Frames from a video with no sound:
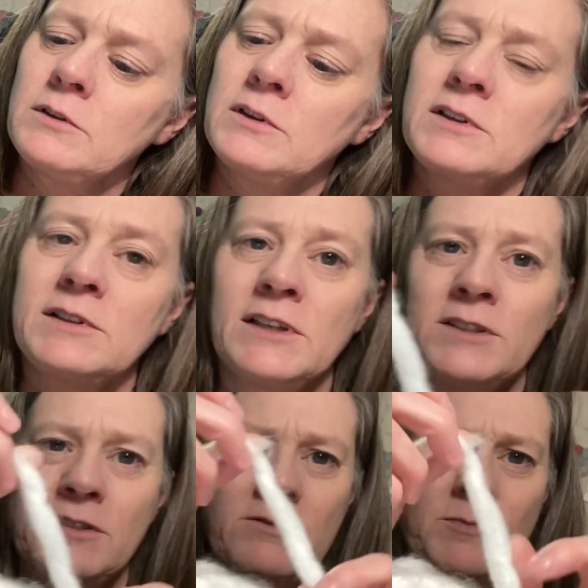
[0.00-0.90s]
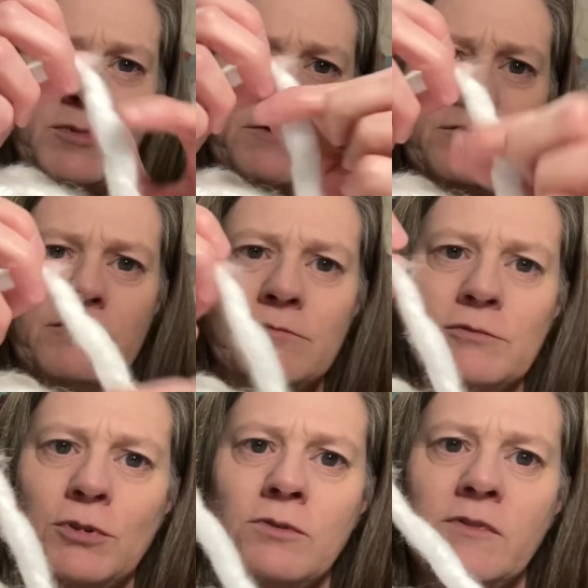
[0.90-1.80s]
It's like a strip of
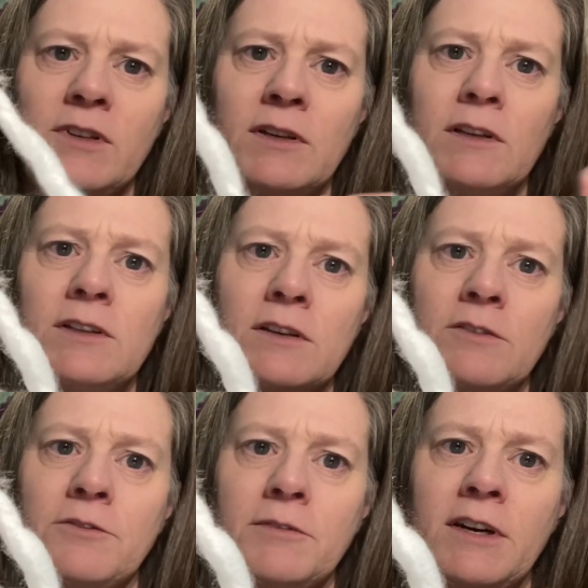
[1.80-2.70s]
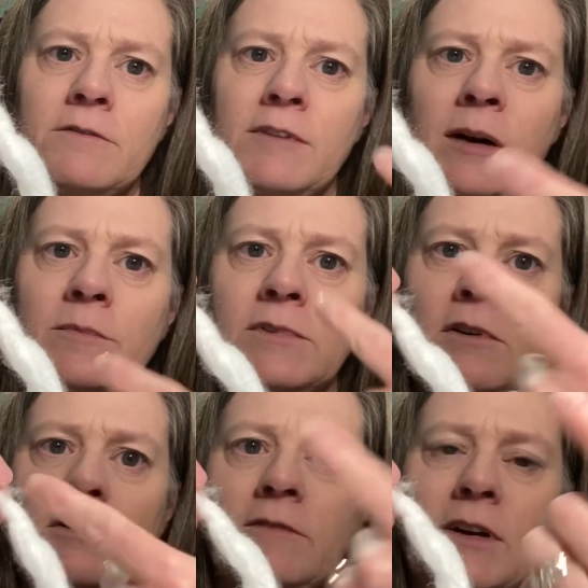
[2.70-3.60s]
roving and then a thread wrapped
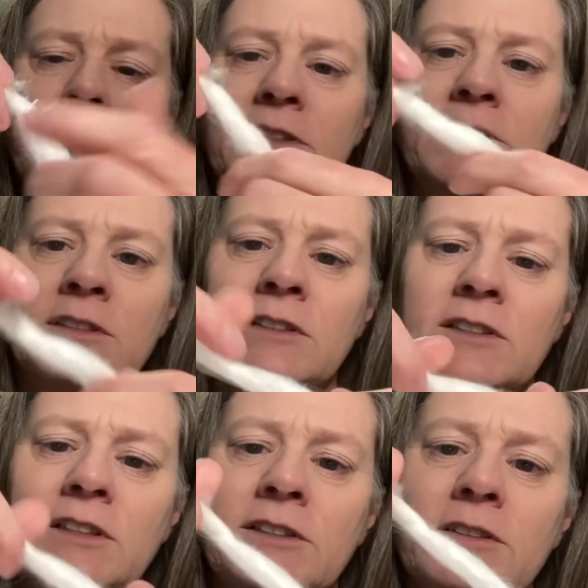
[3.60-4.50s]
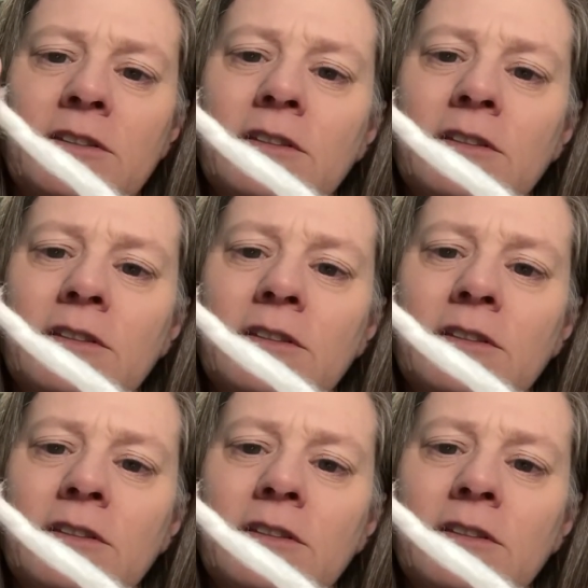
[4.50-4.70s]
all around it to contain it.